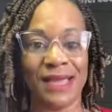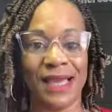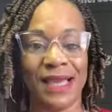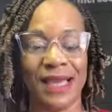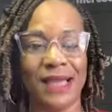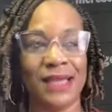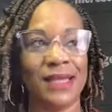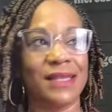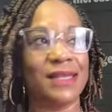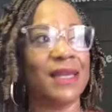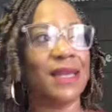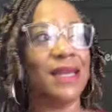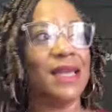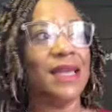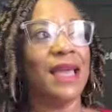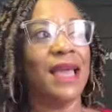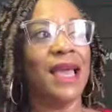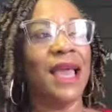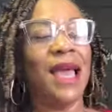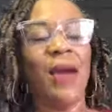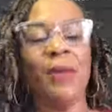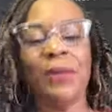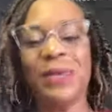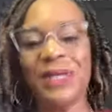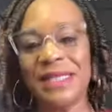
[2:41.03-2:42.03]
And
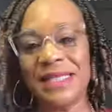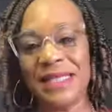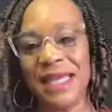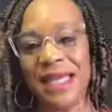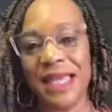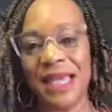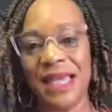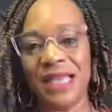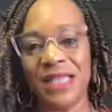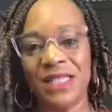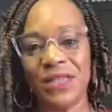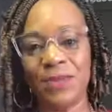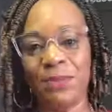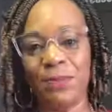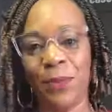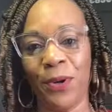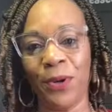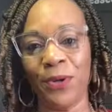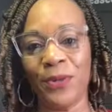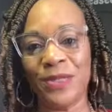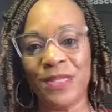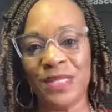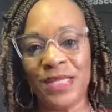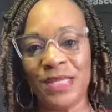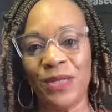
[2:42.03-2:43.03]
I want to say each
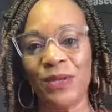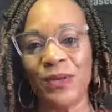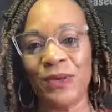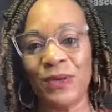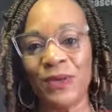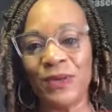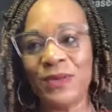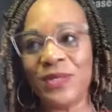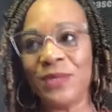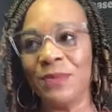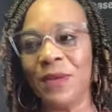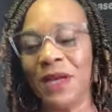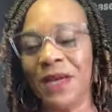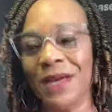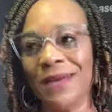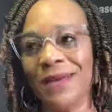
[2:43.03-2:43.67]
person who's